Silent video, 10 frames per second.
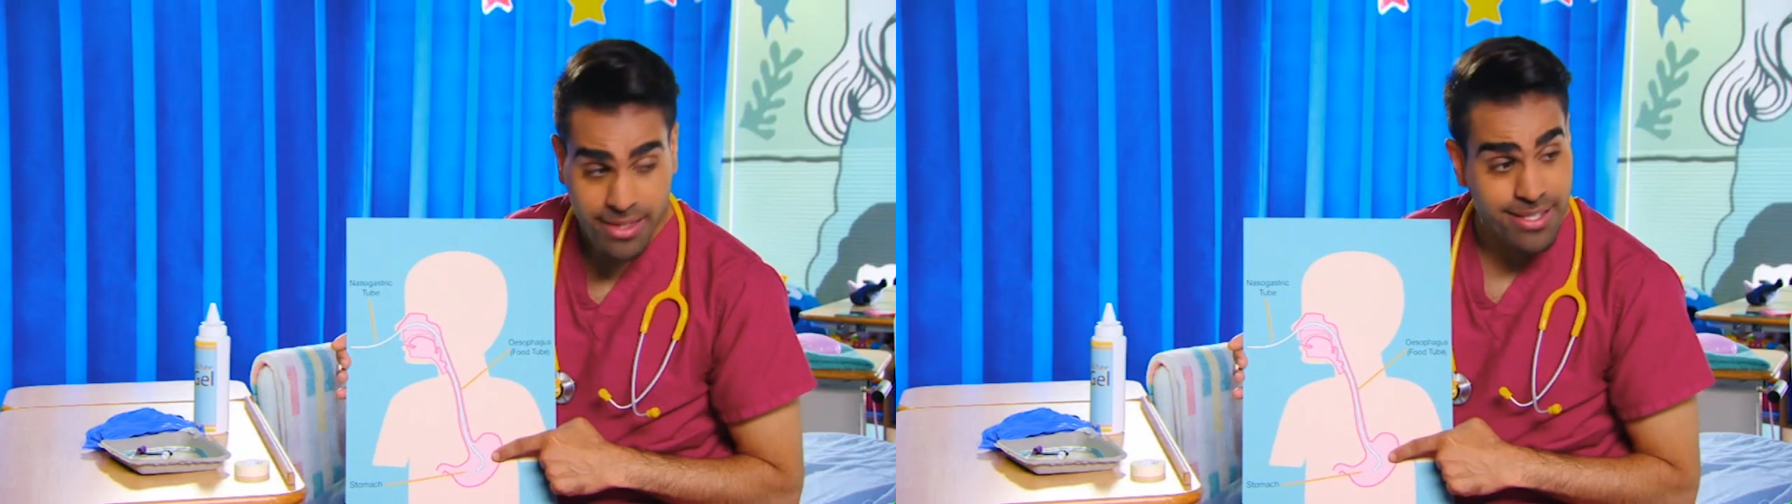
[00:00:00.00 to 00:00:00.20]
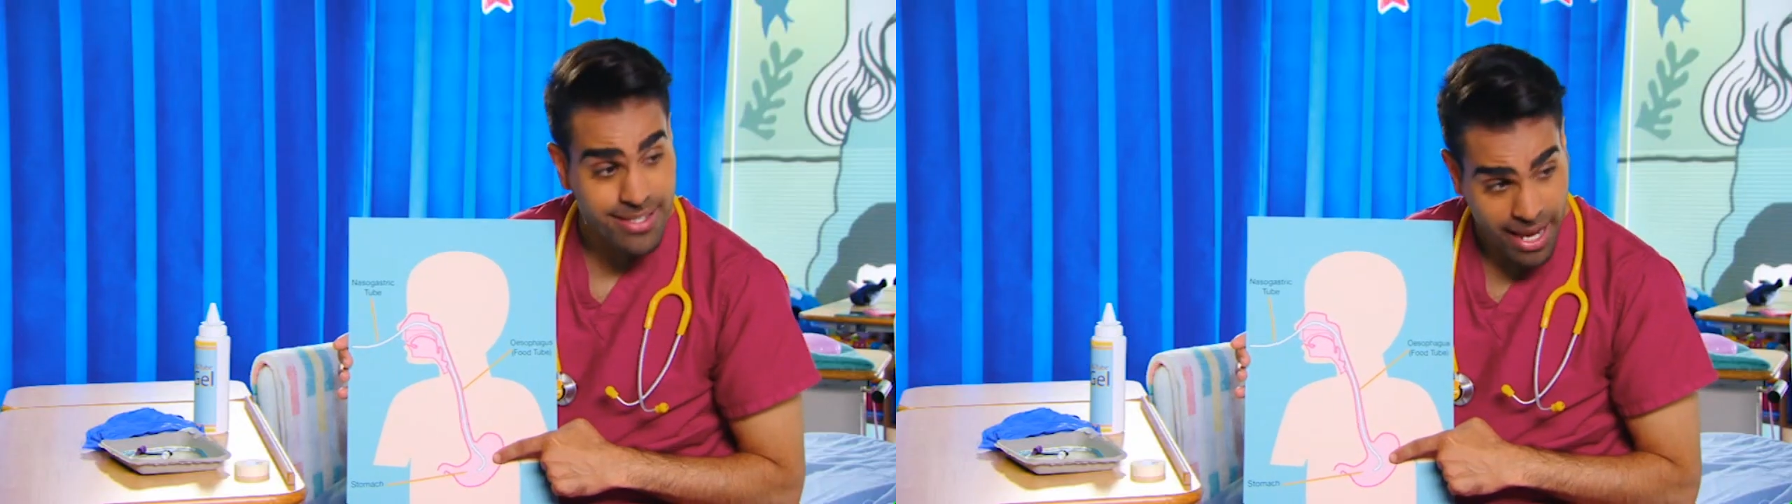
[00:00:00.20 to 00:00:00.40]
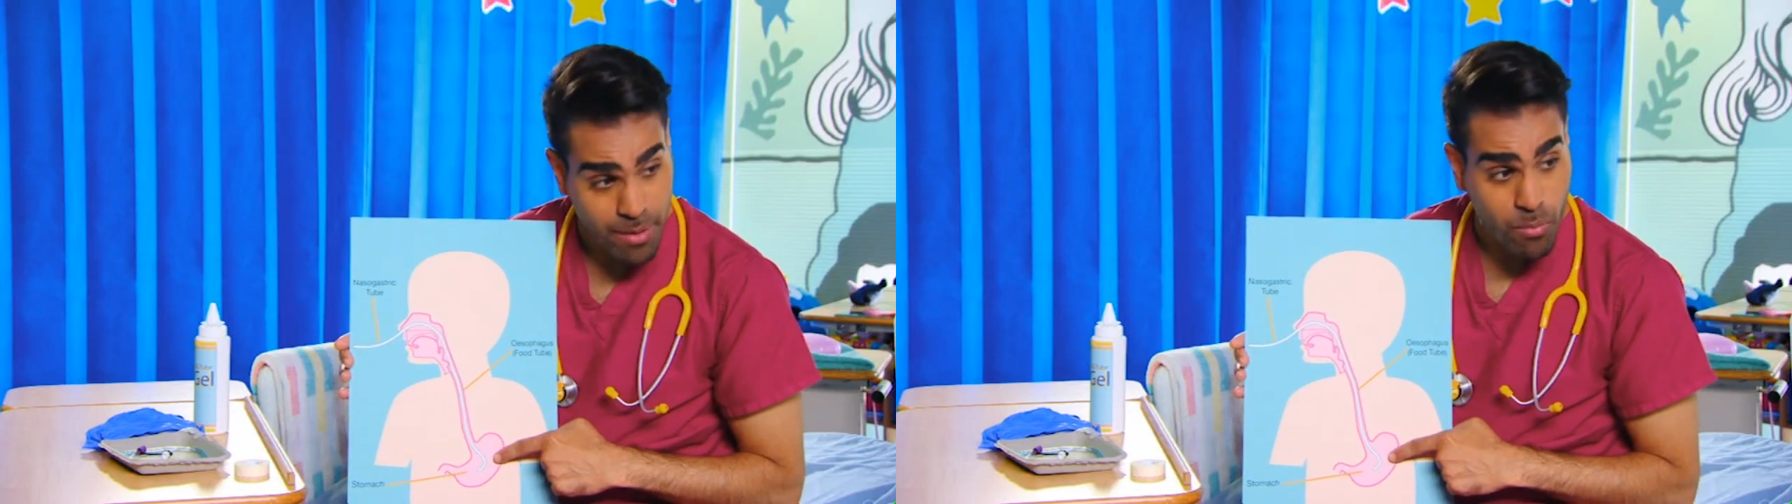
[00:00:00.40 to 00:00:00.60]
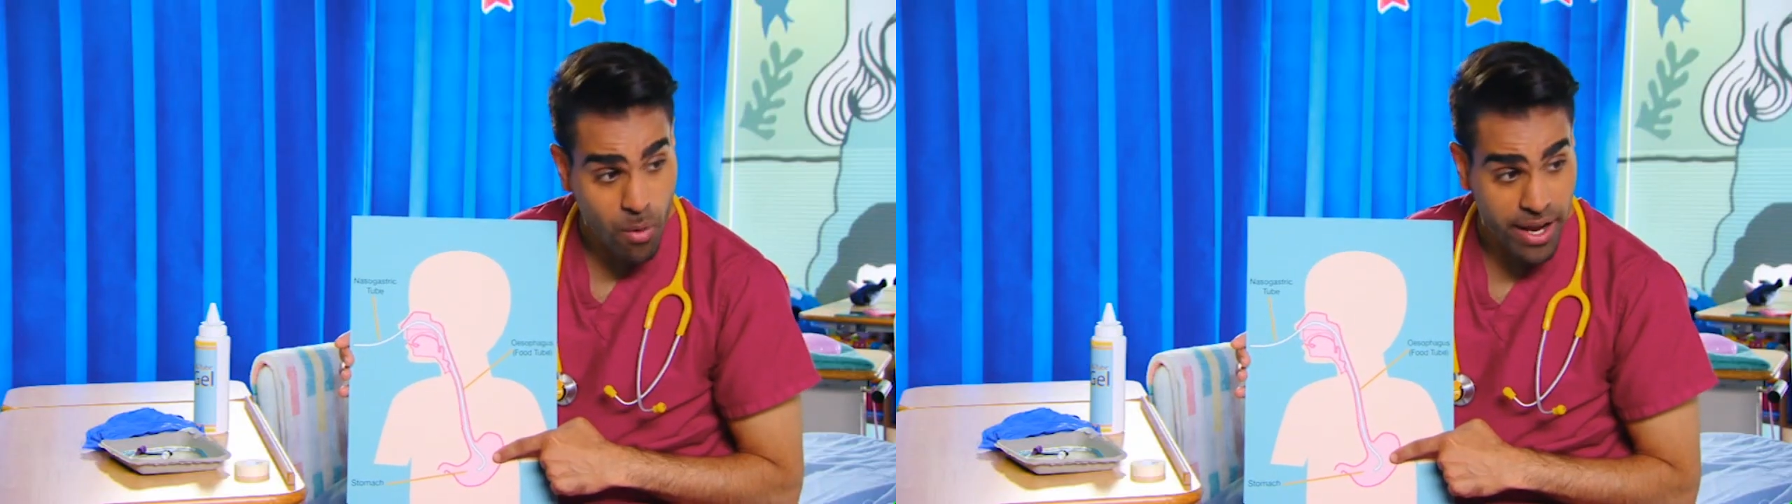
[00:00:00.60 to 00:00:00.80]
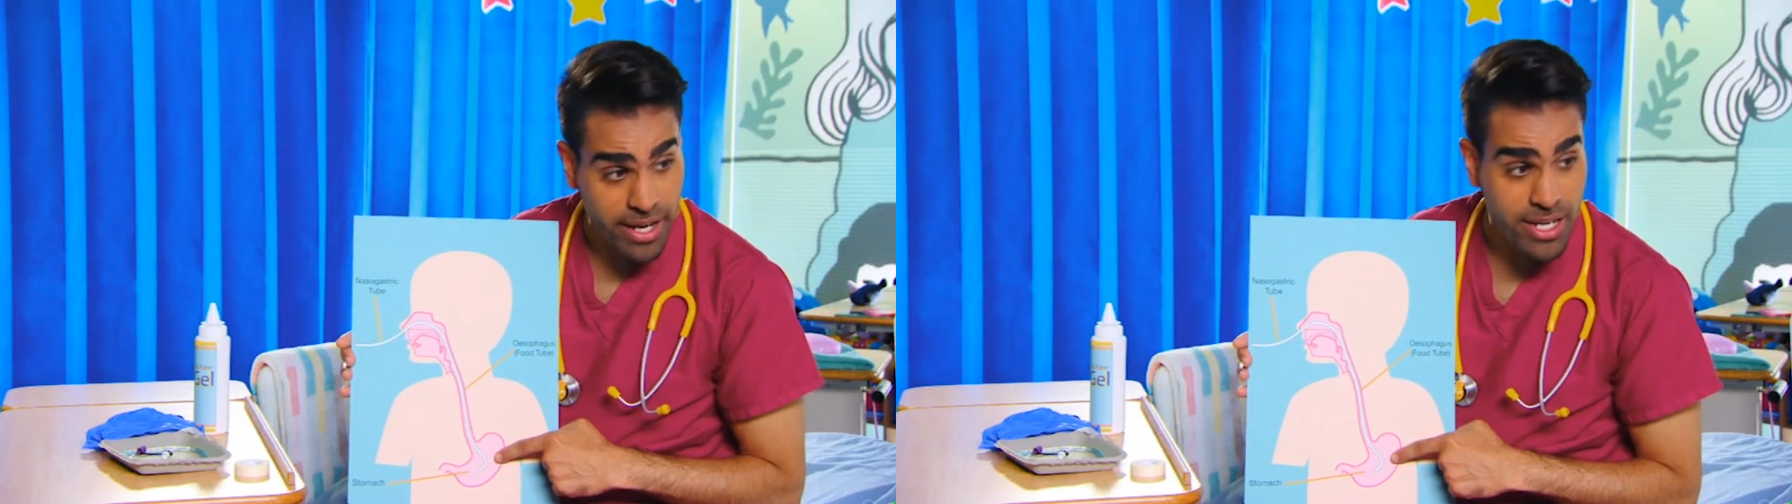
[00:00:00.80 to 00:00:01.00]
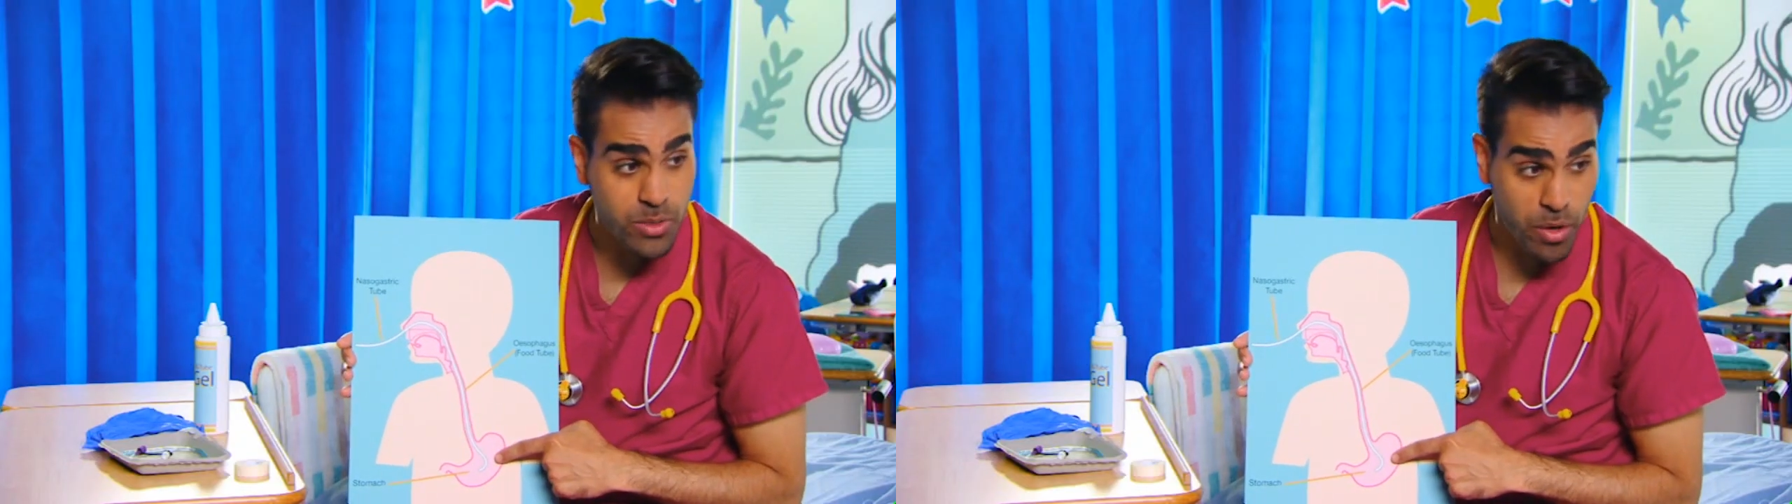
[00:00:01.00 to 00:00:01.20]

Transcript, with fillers: the same way as